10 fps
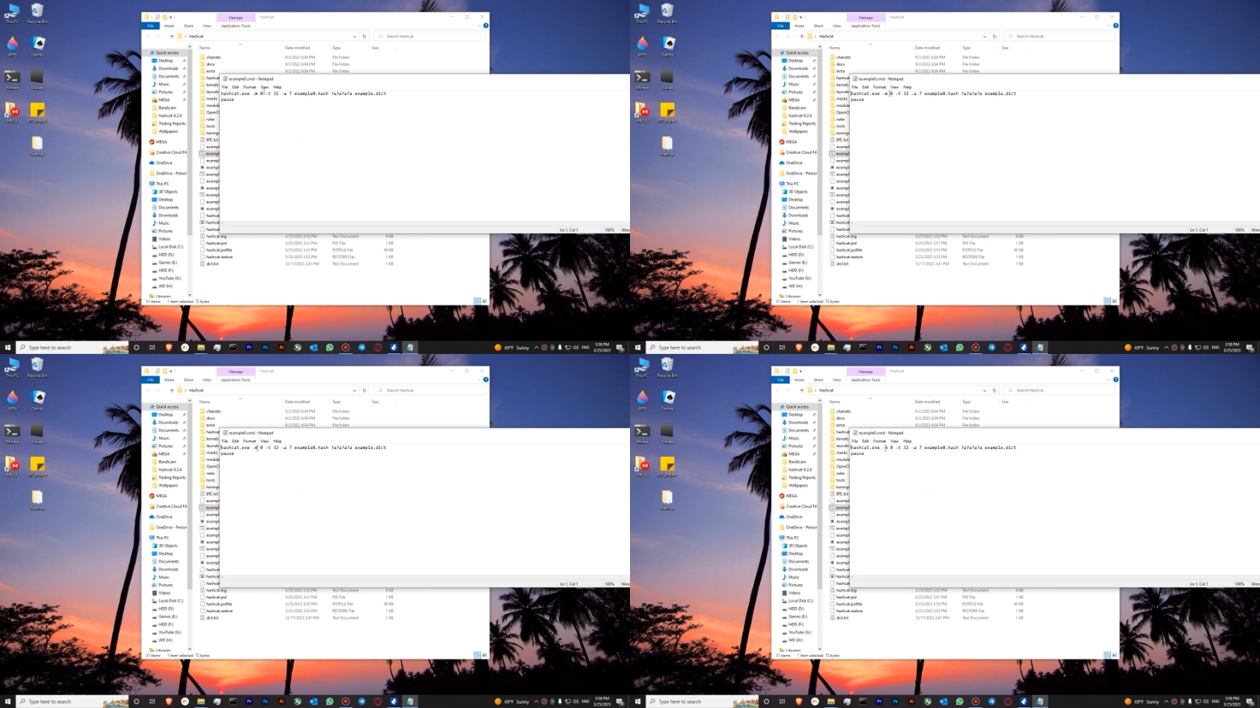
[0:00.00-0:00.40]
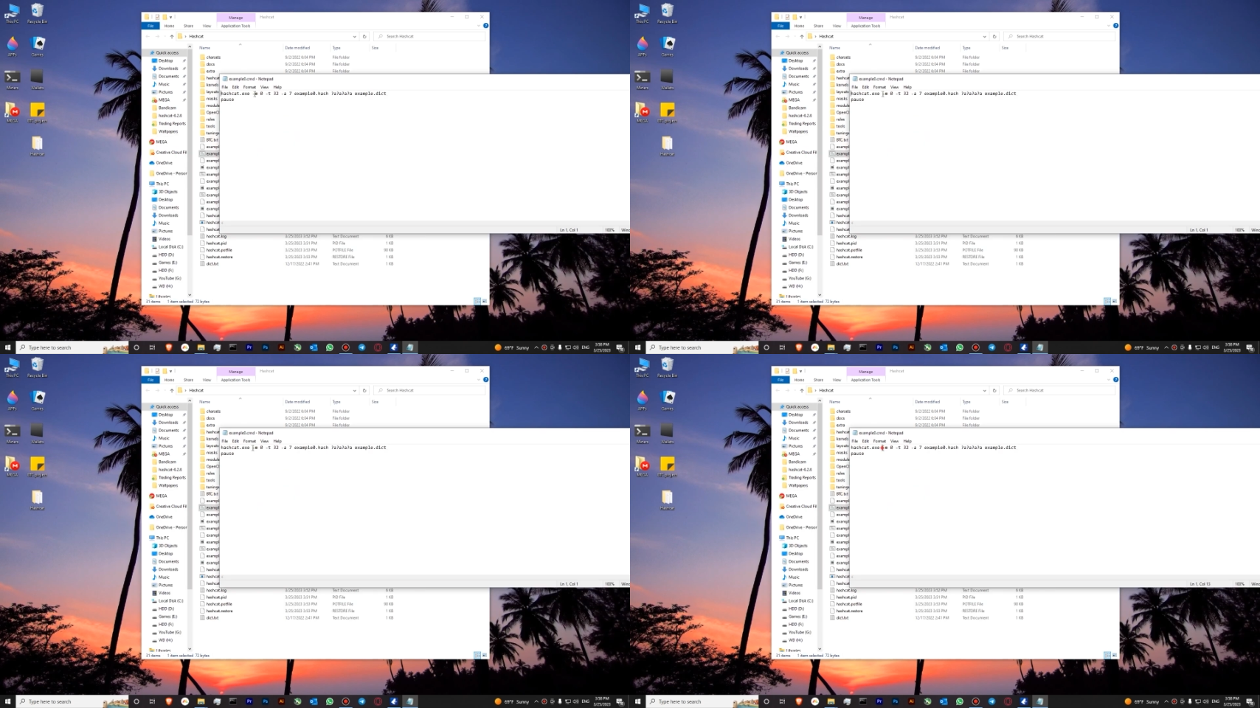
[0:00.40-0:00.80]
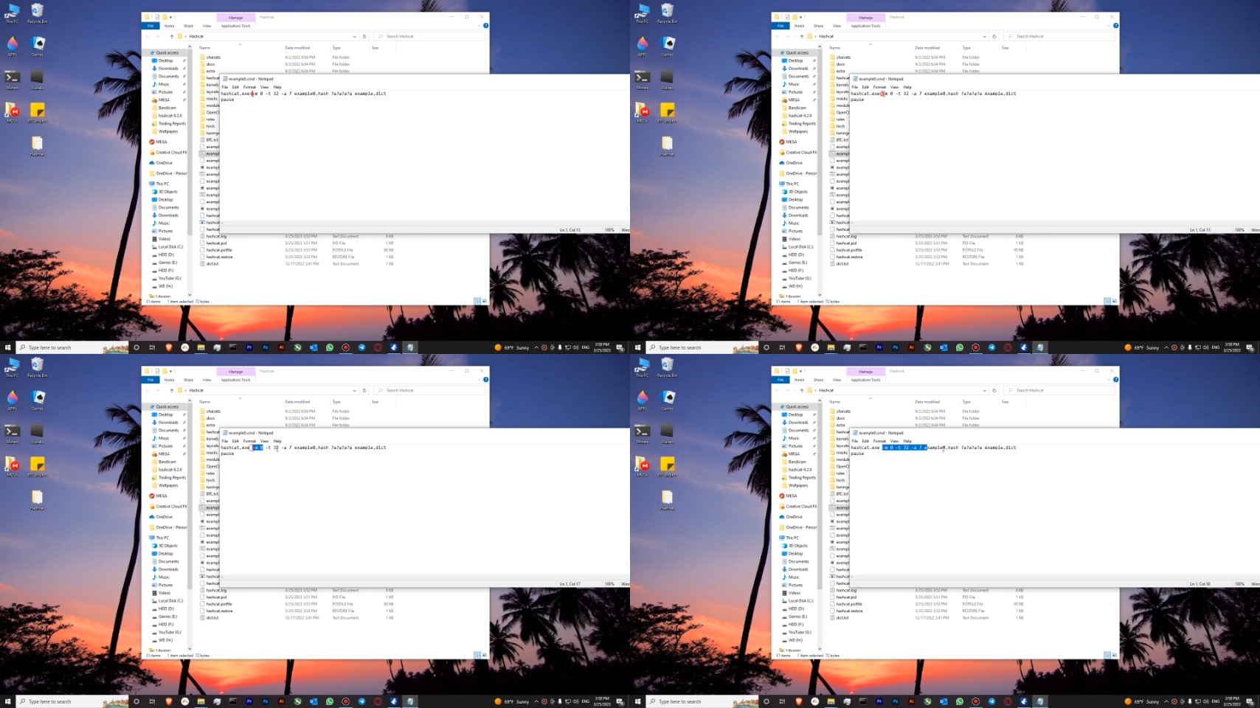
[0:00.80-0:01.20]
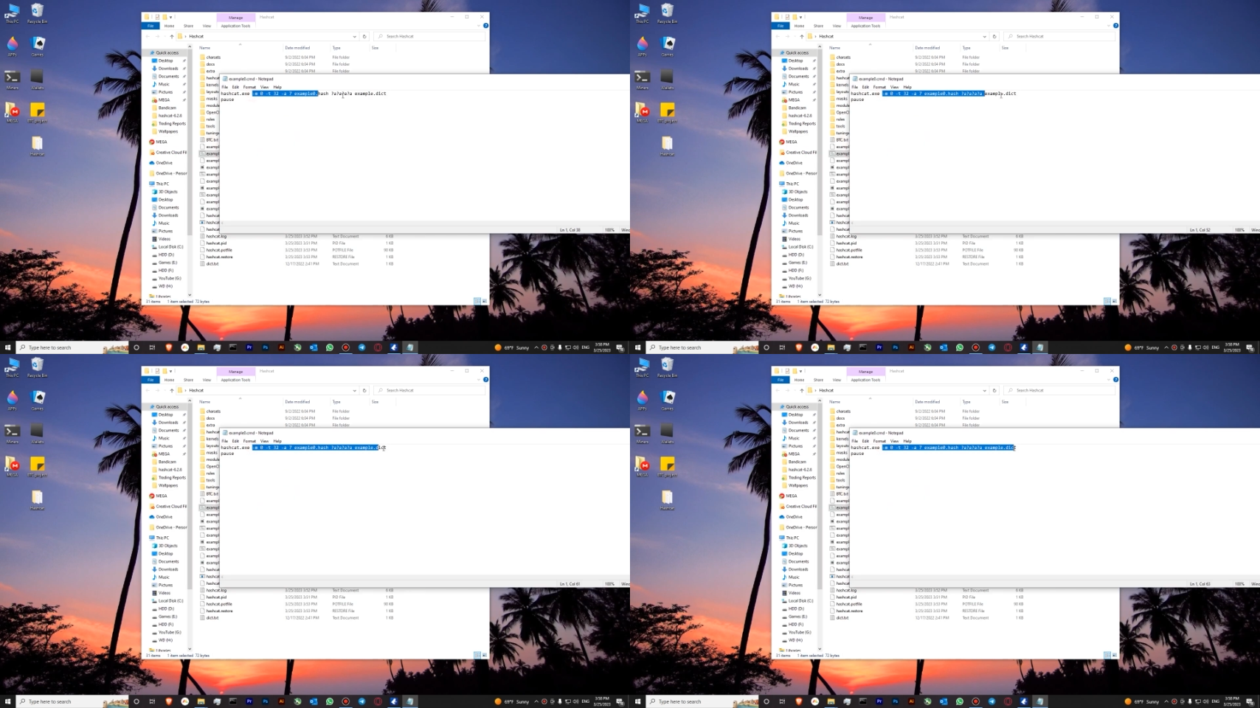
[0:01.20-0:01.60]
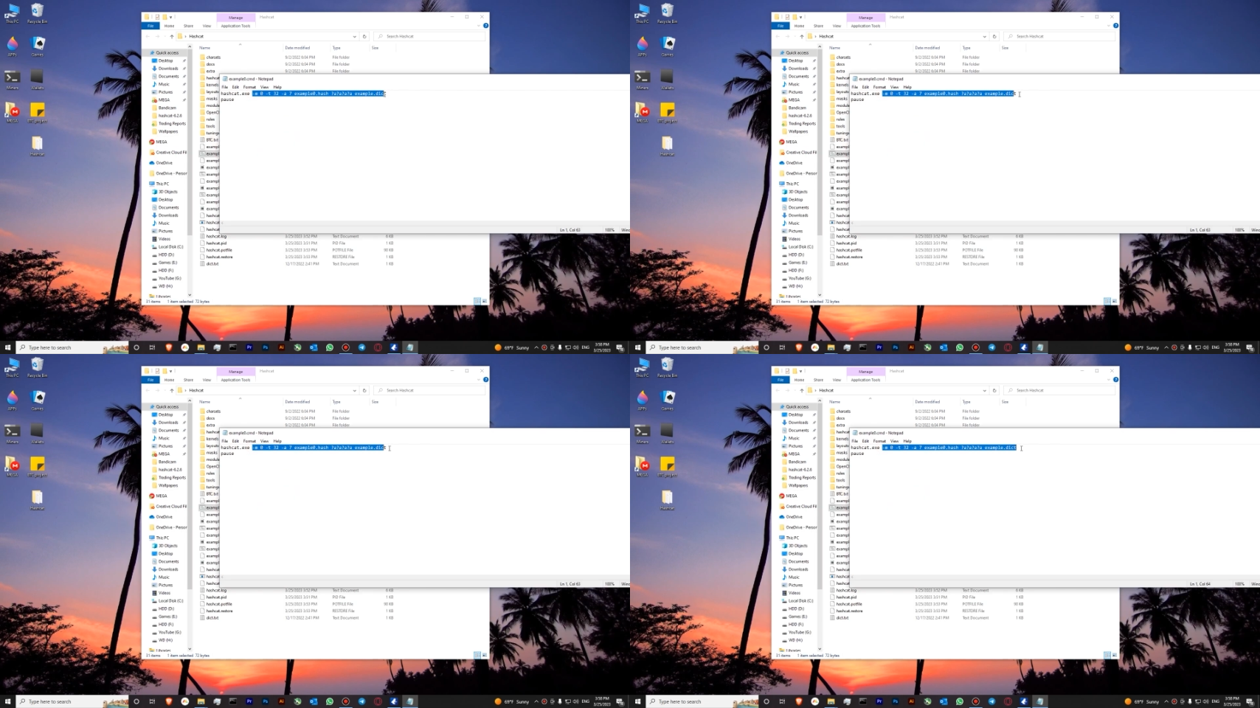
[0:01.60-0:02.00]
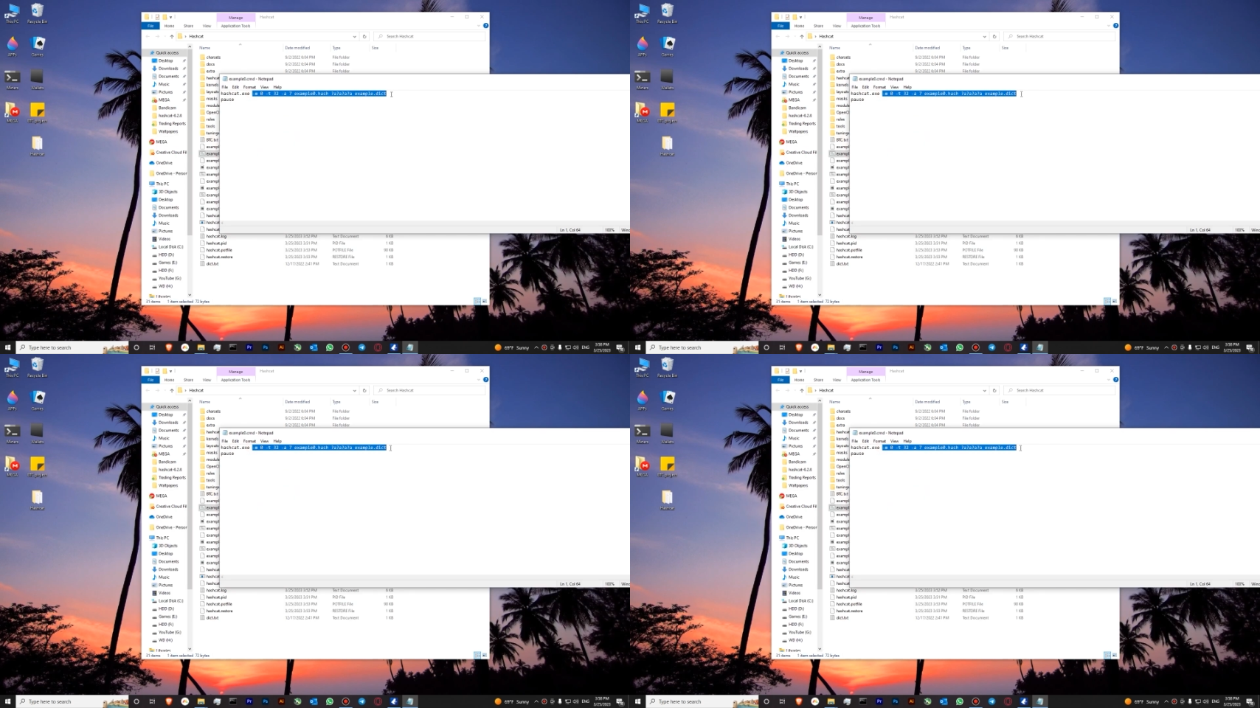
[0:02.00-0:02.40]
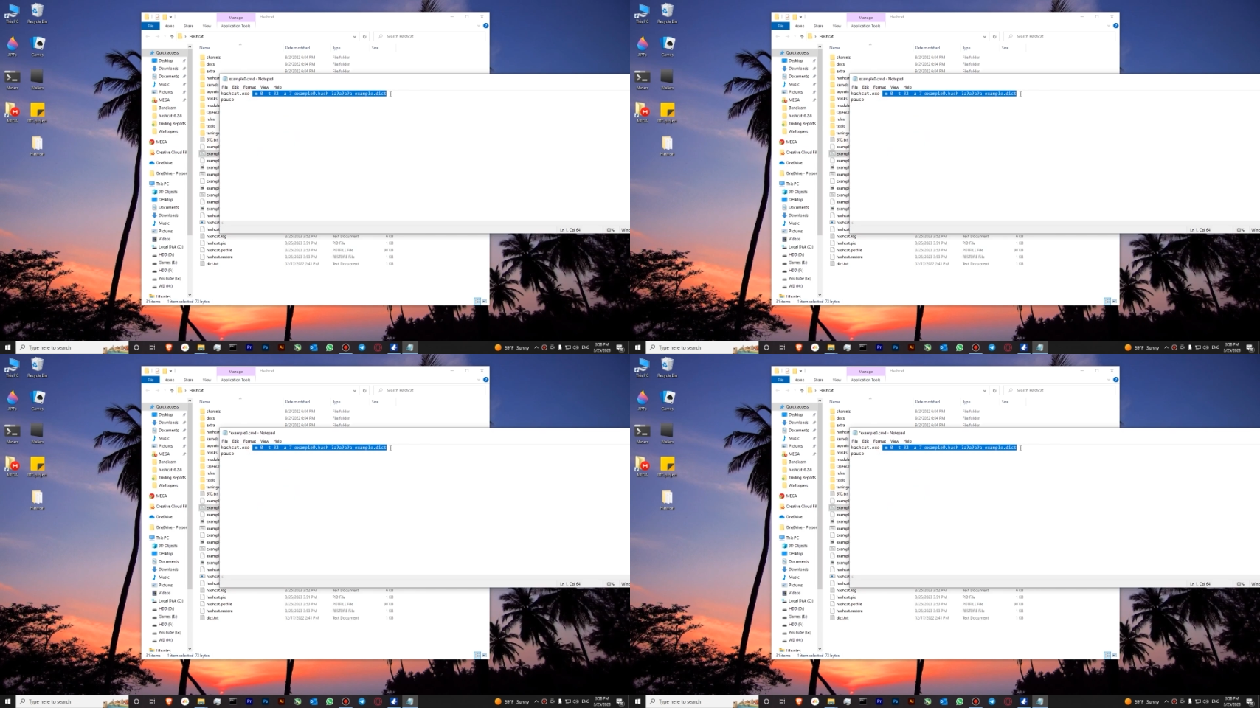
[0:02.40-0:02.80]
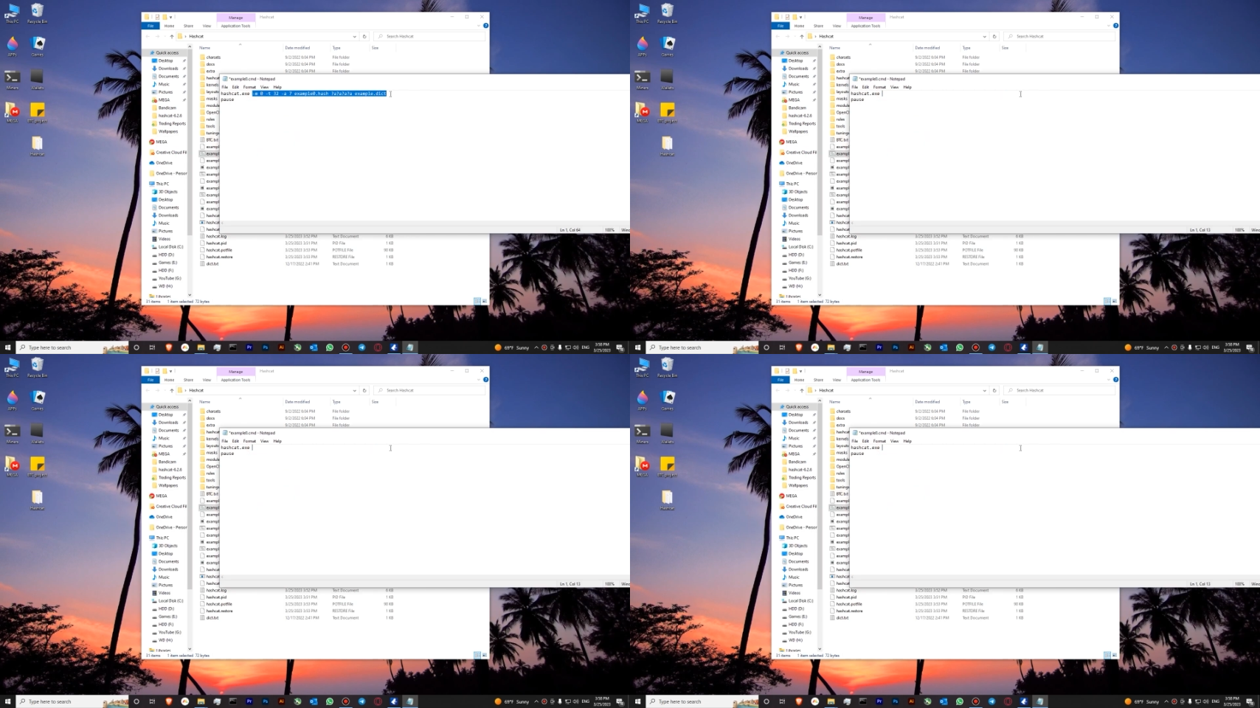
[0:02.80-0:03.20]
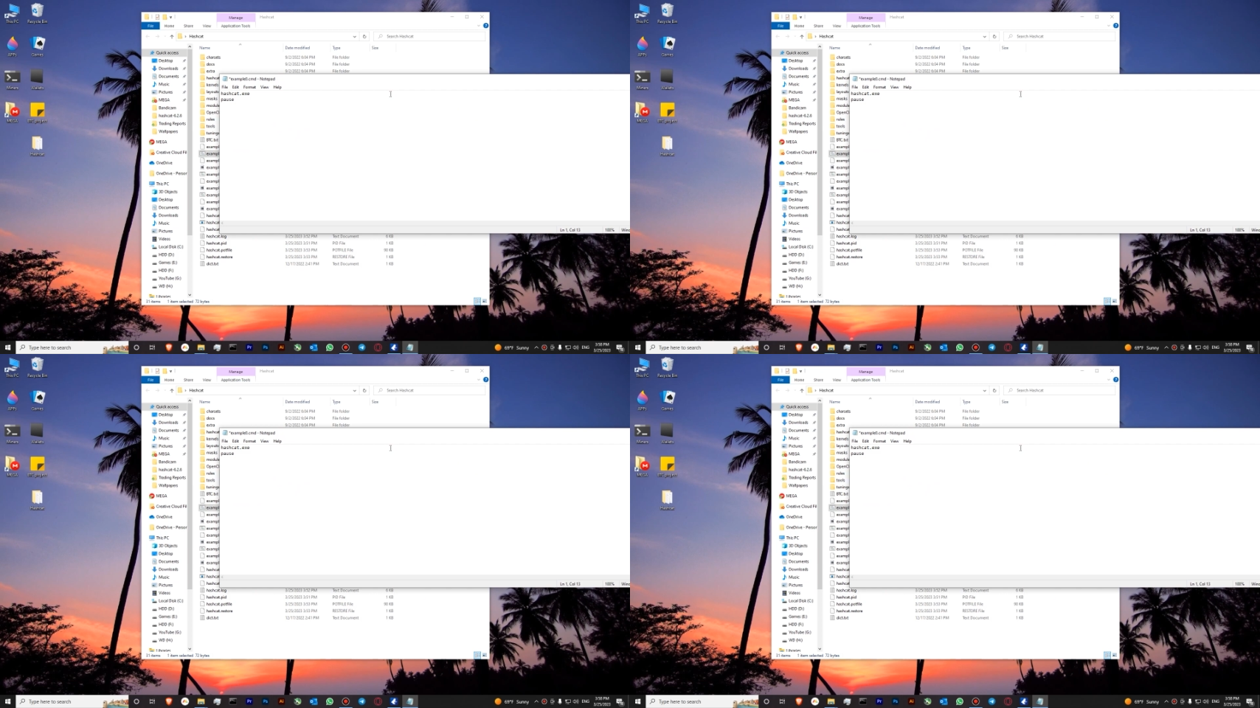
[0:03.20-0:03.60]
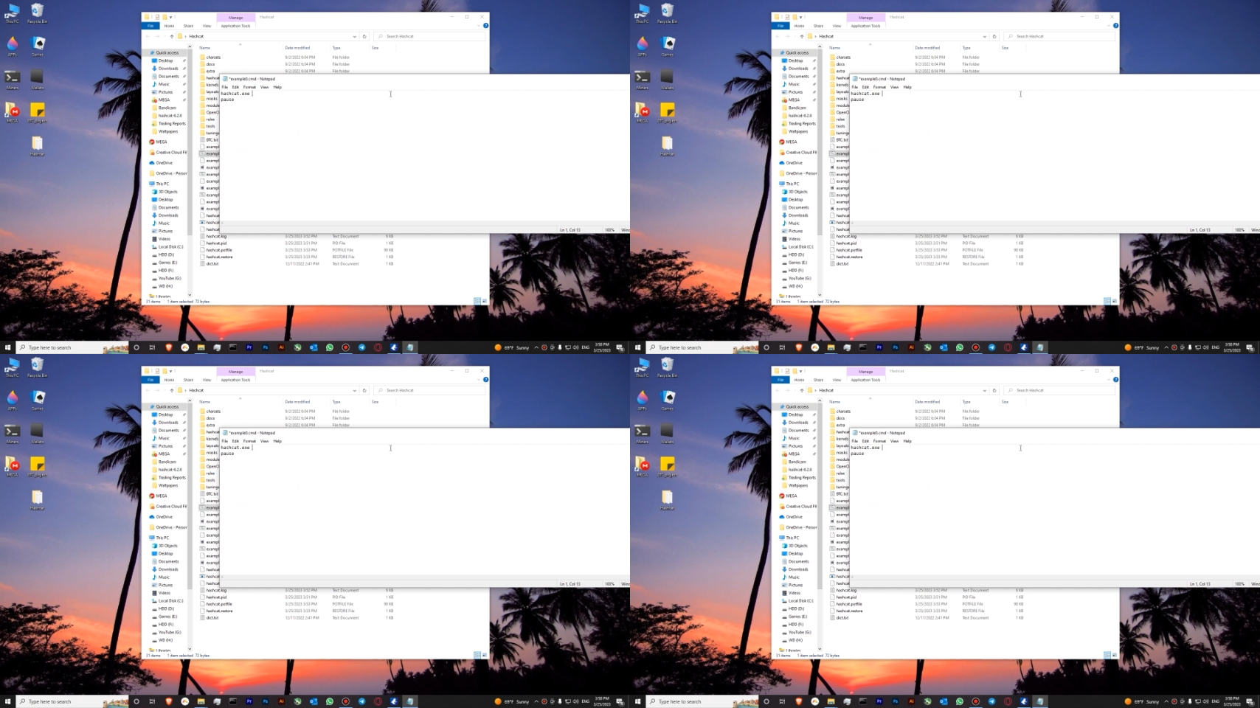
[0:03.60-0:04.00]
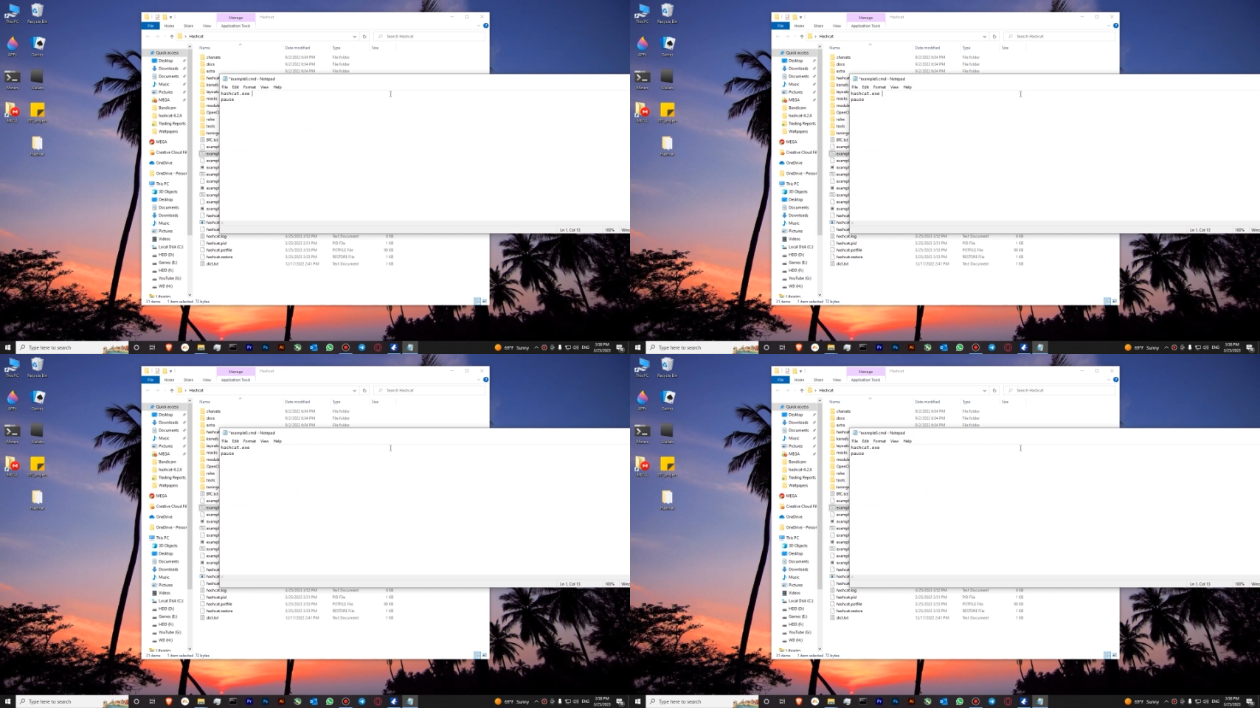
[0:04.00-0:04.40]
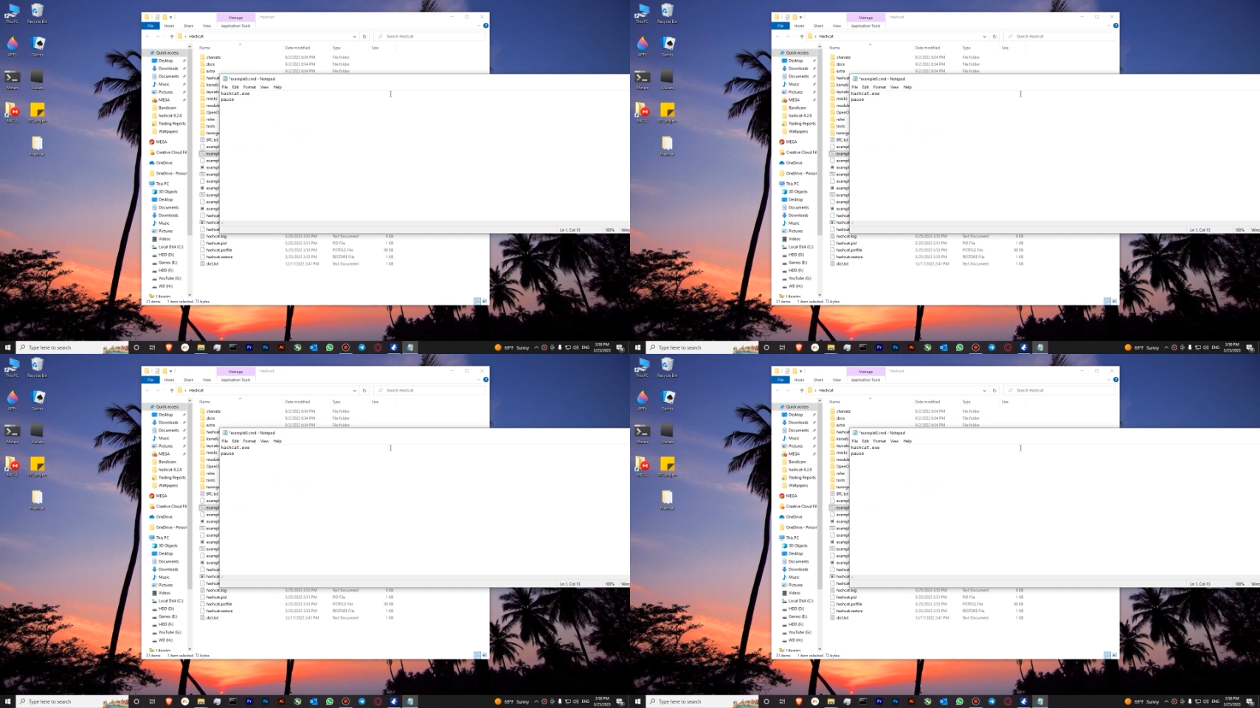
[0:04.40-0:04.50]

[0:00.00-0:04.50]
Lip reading: No face is visible, so there are no lips to read.